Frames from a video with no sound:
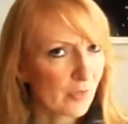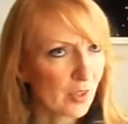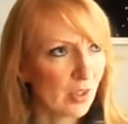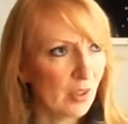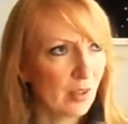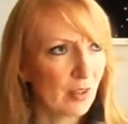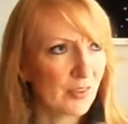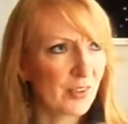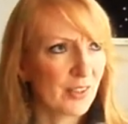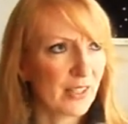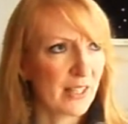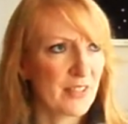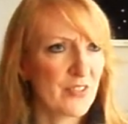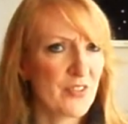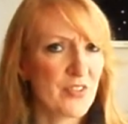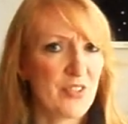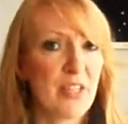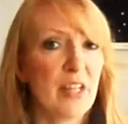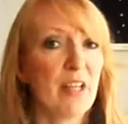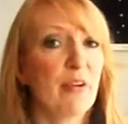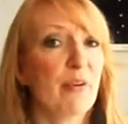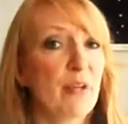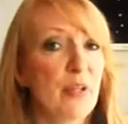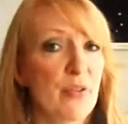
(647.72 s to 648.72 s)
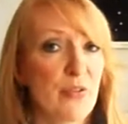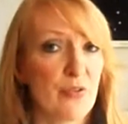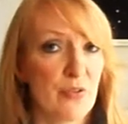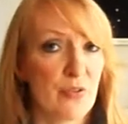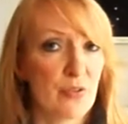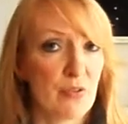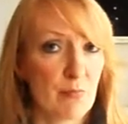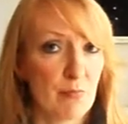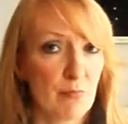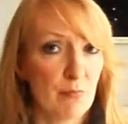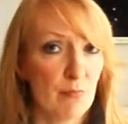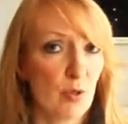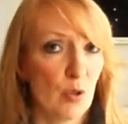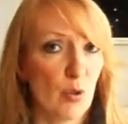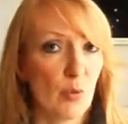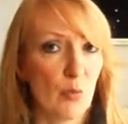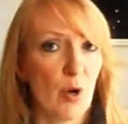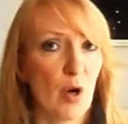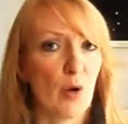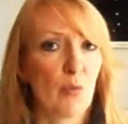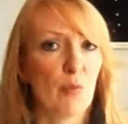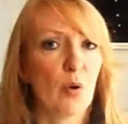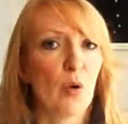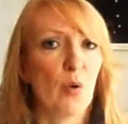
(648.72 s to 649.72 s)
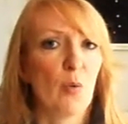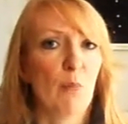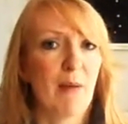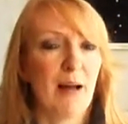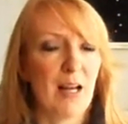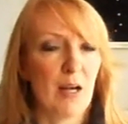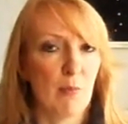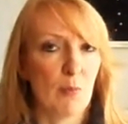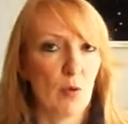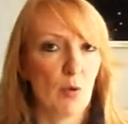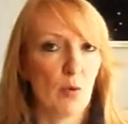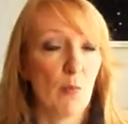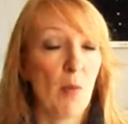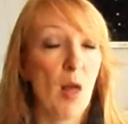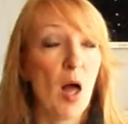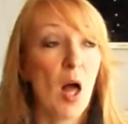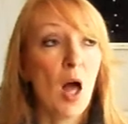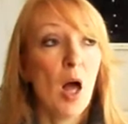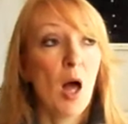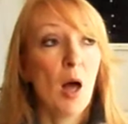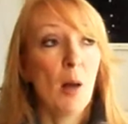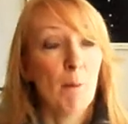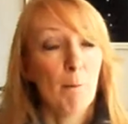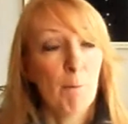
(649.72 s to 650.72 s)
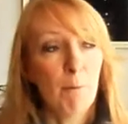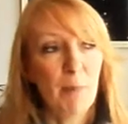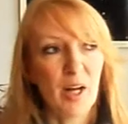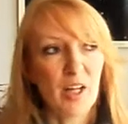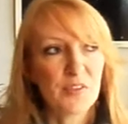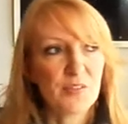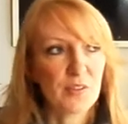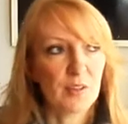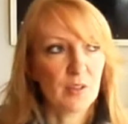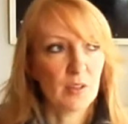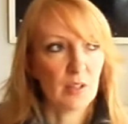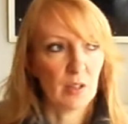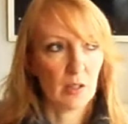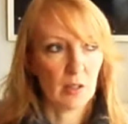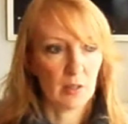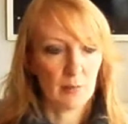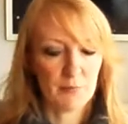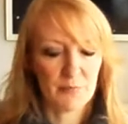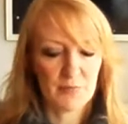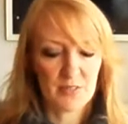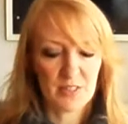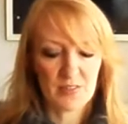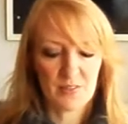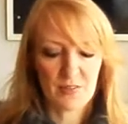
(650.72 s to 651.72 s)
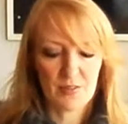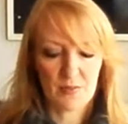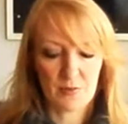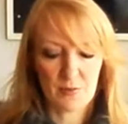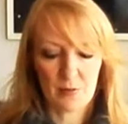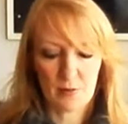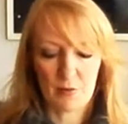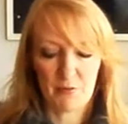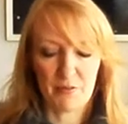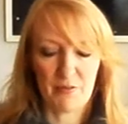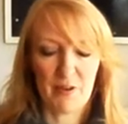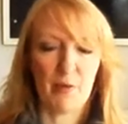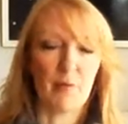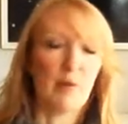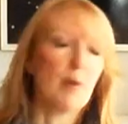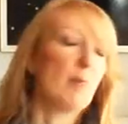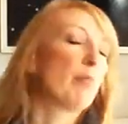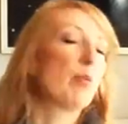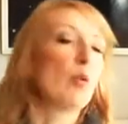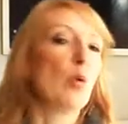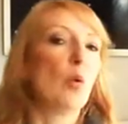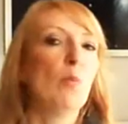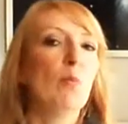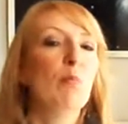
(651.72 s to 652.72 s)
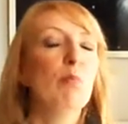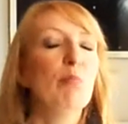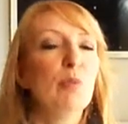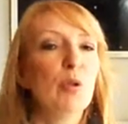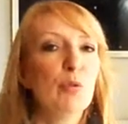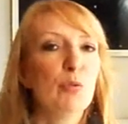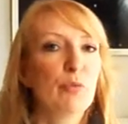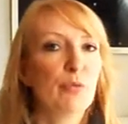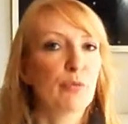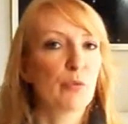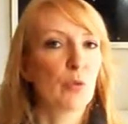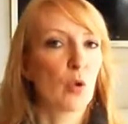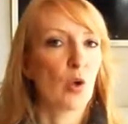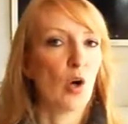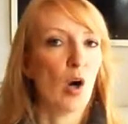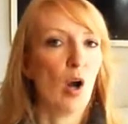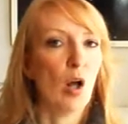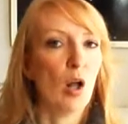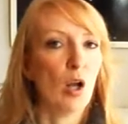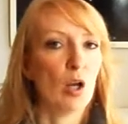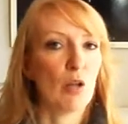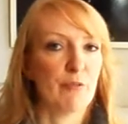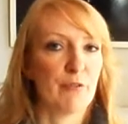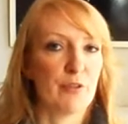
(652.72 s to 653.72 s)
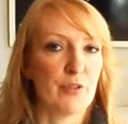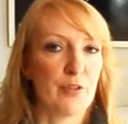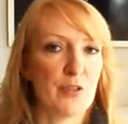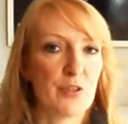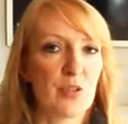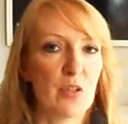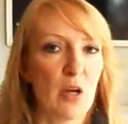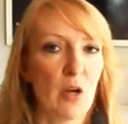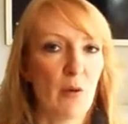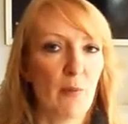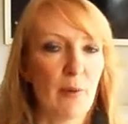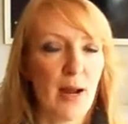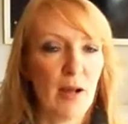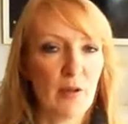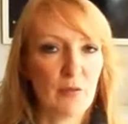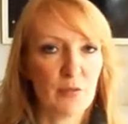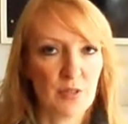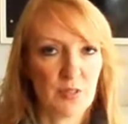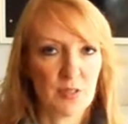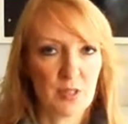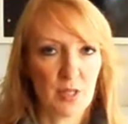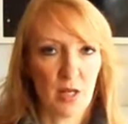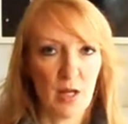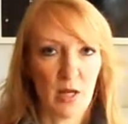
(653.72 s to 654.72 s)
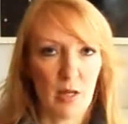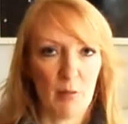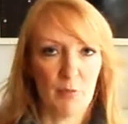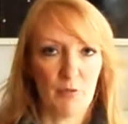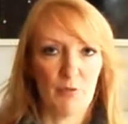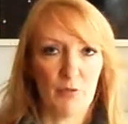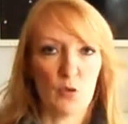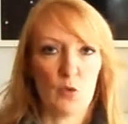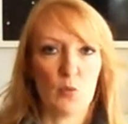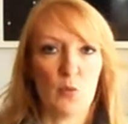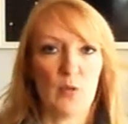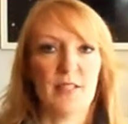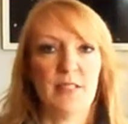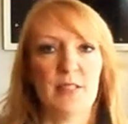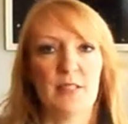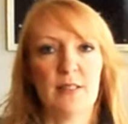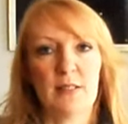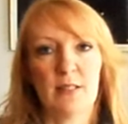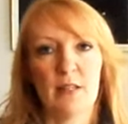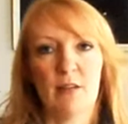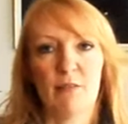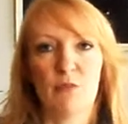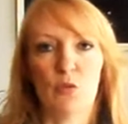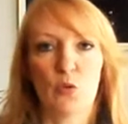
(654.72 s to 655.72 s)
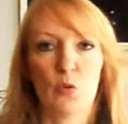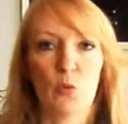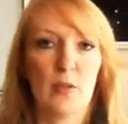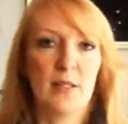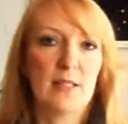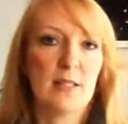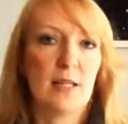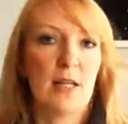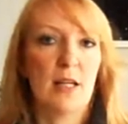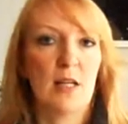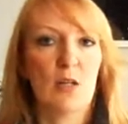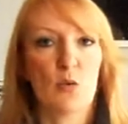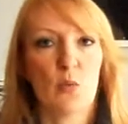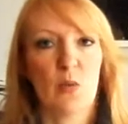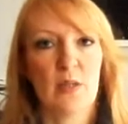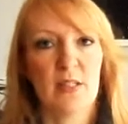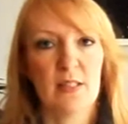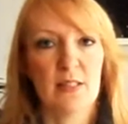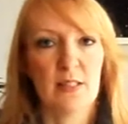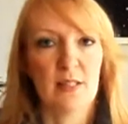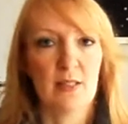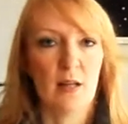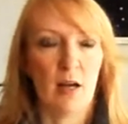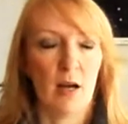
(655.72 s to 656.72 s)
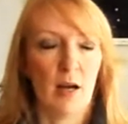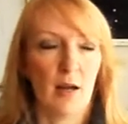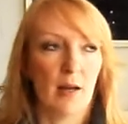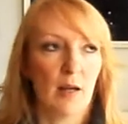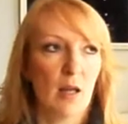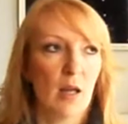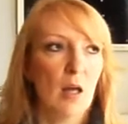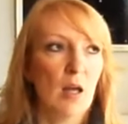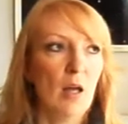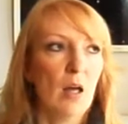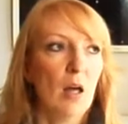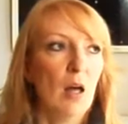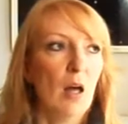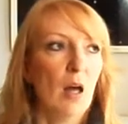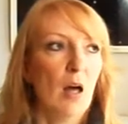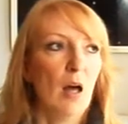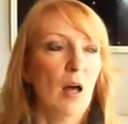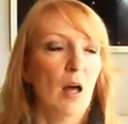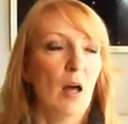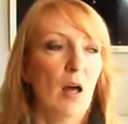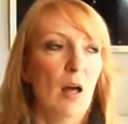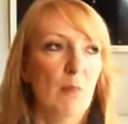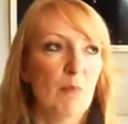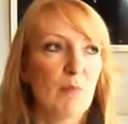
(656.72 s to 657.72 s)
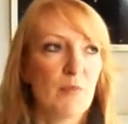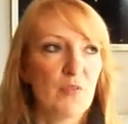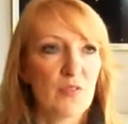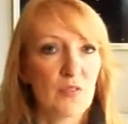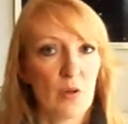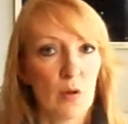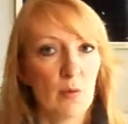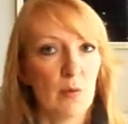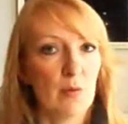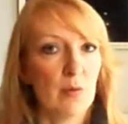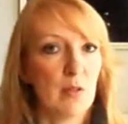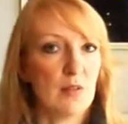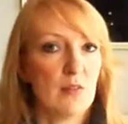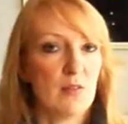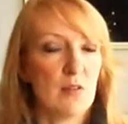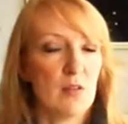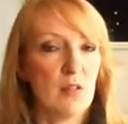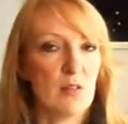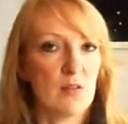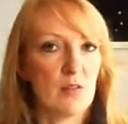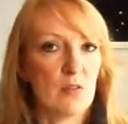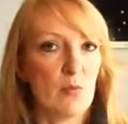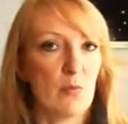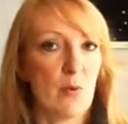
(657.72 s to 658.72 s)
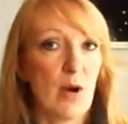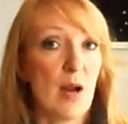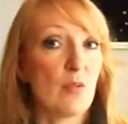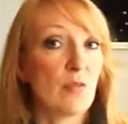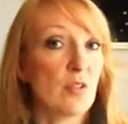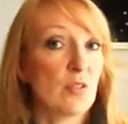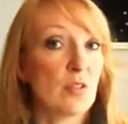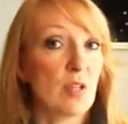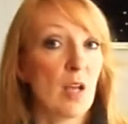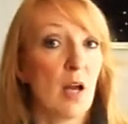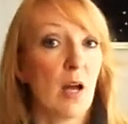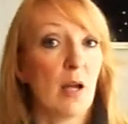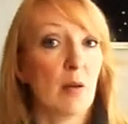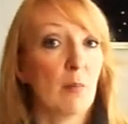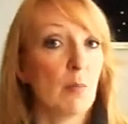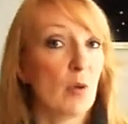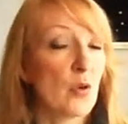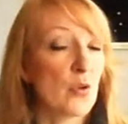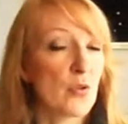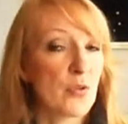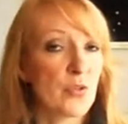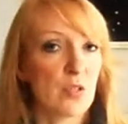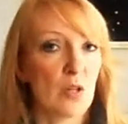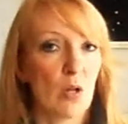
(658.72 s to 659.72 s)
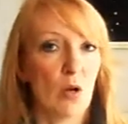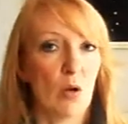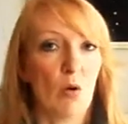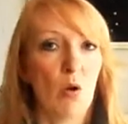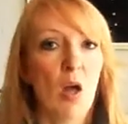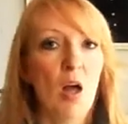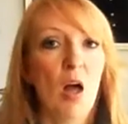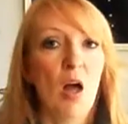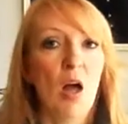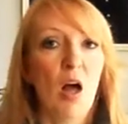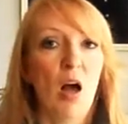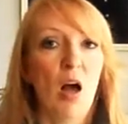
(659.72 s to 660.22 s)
the Cancerians, who are ruled by the moon. But this is a very important moon for all of us around the time of the 27, 28, 29. So it's around the time also